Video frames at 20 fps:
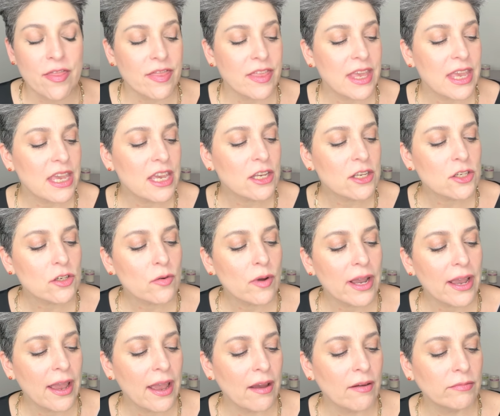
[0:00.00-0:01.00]
The issue
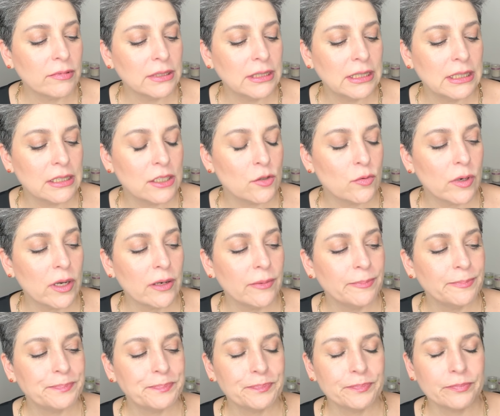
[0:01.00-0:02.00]
I have with this one